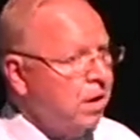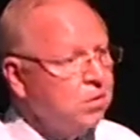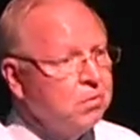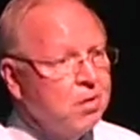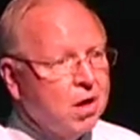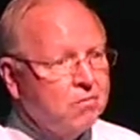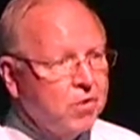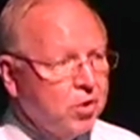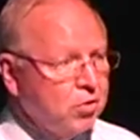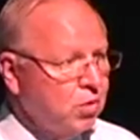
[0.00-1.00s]
And you've got a
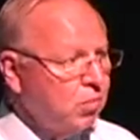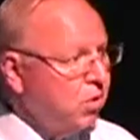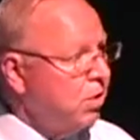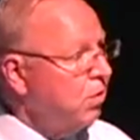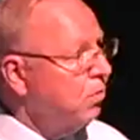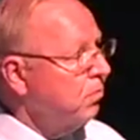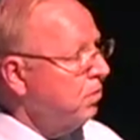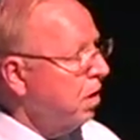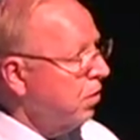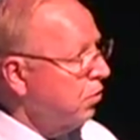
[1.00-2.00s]
very good one here, you've
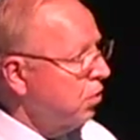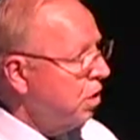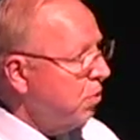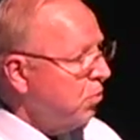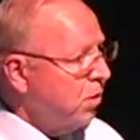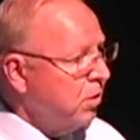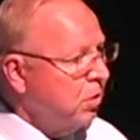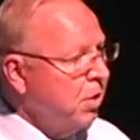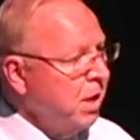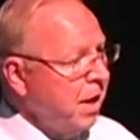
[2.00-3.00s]
got a good
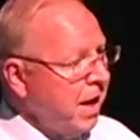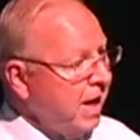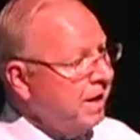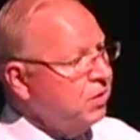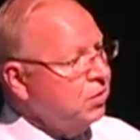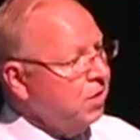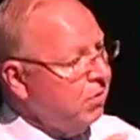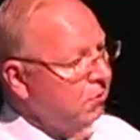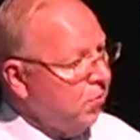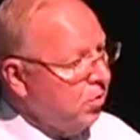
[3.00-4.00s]
operator, and you have
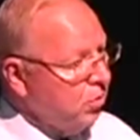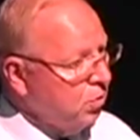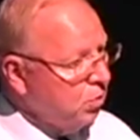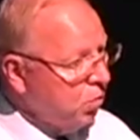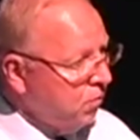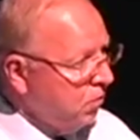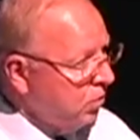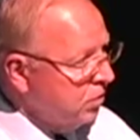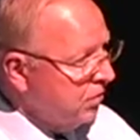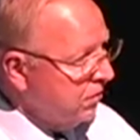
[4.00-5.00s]
a very good
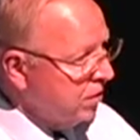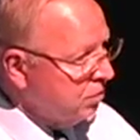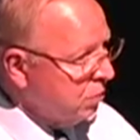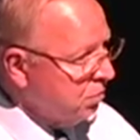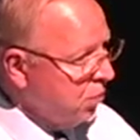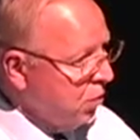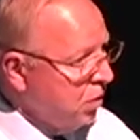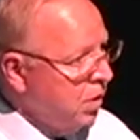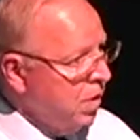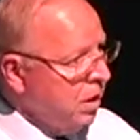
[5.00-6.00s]
workforce investment
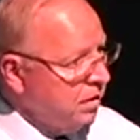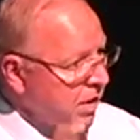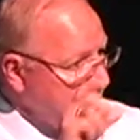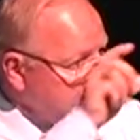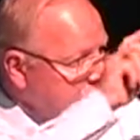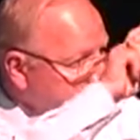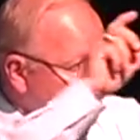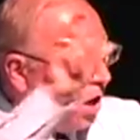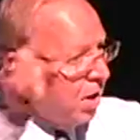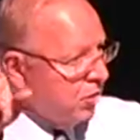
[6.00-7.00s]
board that is
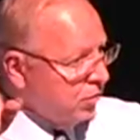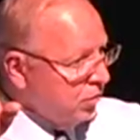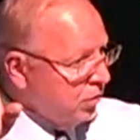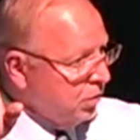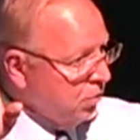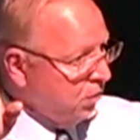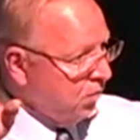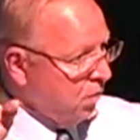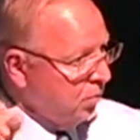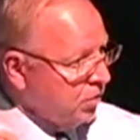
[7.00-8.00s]
monitoring the
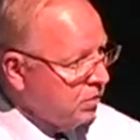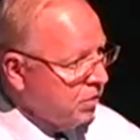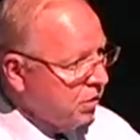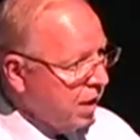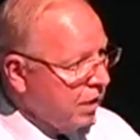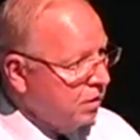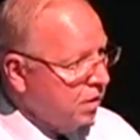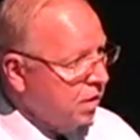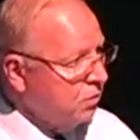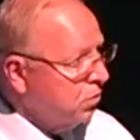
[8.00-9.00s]
performance of
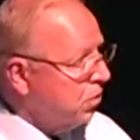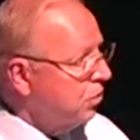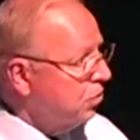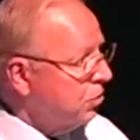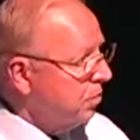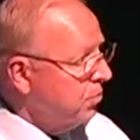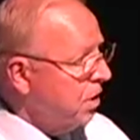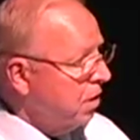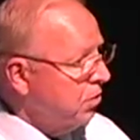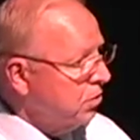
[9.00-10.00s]
that. And your leadership
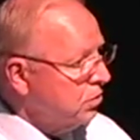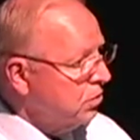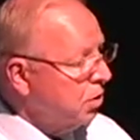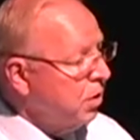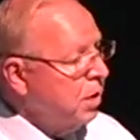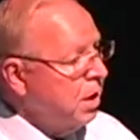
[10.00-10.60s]
down here is good.